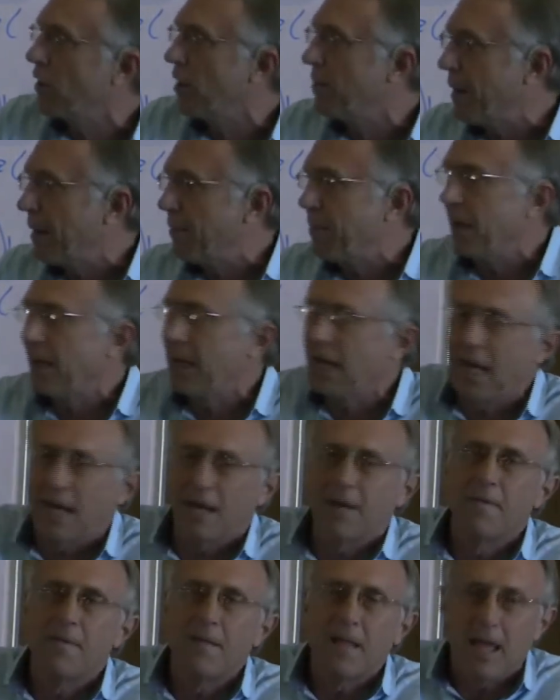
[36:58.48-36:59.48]
hold the baby
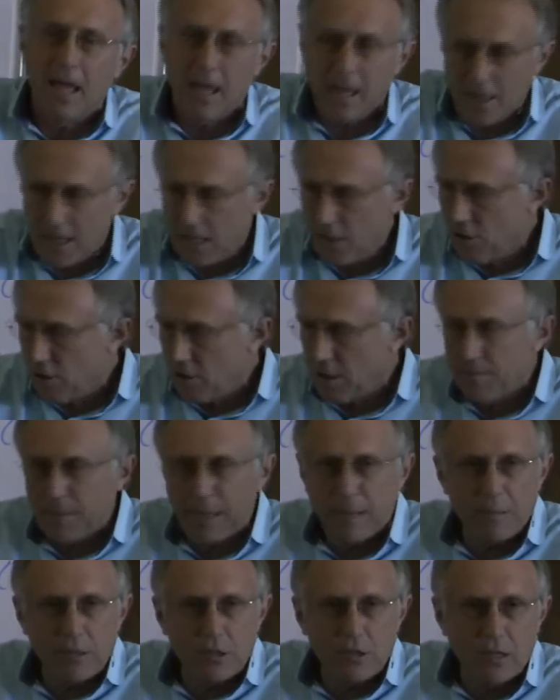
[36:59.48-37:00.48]
again. And they took the
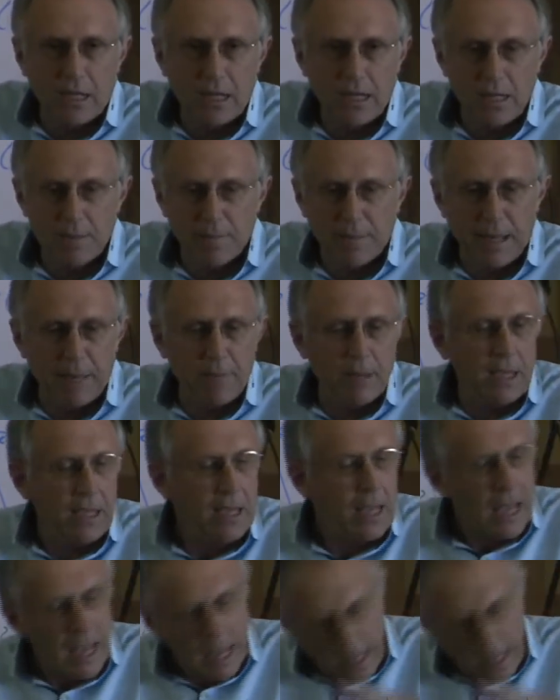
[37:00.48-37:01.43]
baby to clean the baby,